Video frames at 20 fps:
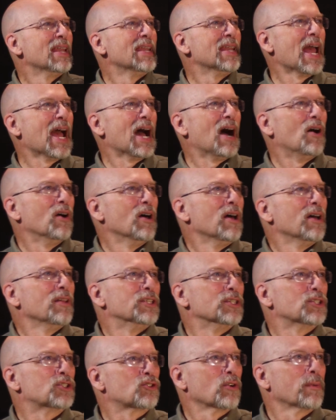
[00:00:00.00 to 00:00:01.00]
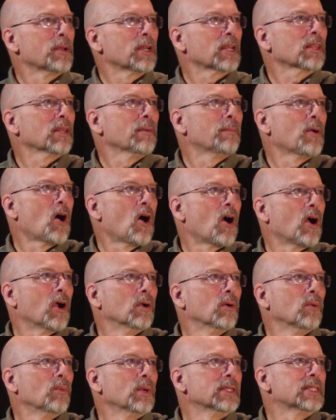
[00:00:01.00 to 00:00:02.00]
Now, distributing the
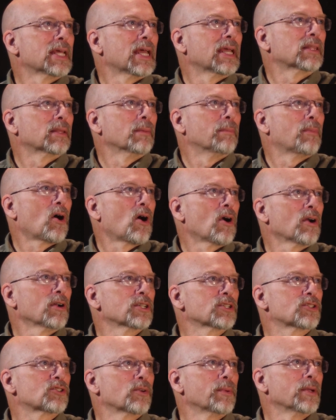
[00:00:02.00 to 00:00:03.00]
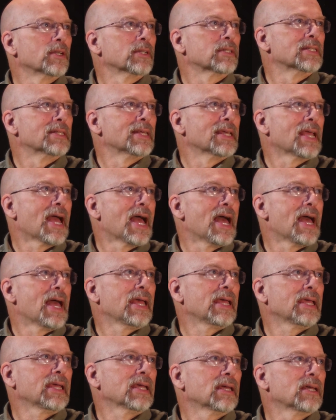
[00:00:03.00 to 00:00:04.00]
bar, we take the bar, distribute it to the
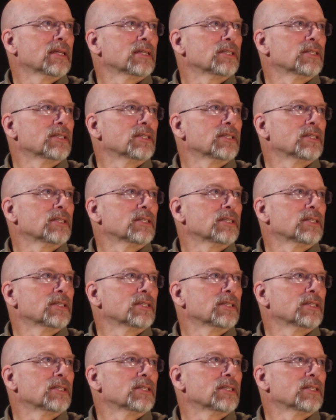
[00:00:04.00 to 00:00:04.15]
A,